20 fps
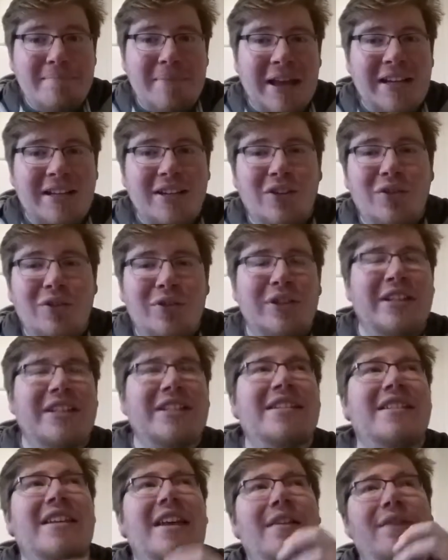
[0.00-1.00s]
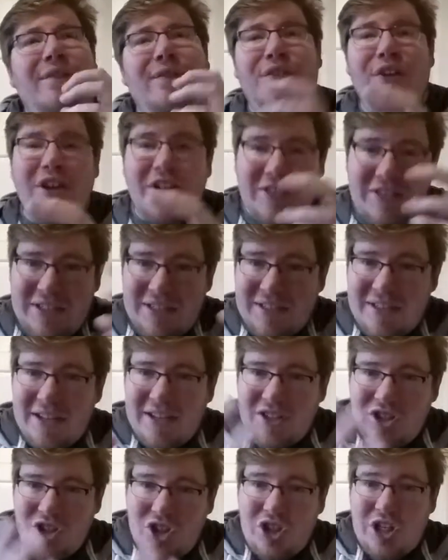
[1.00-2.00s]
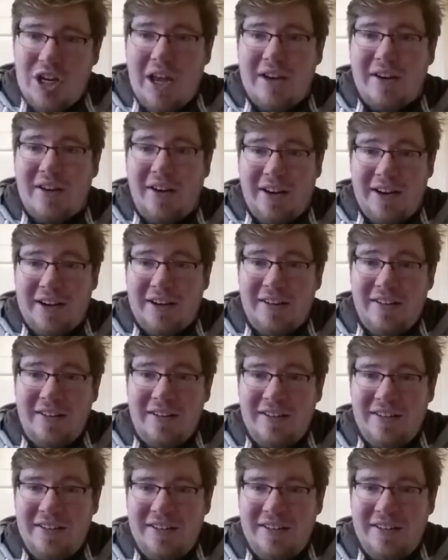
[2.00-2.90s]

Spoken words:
Mandalorians versus Jedi.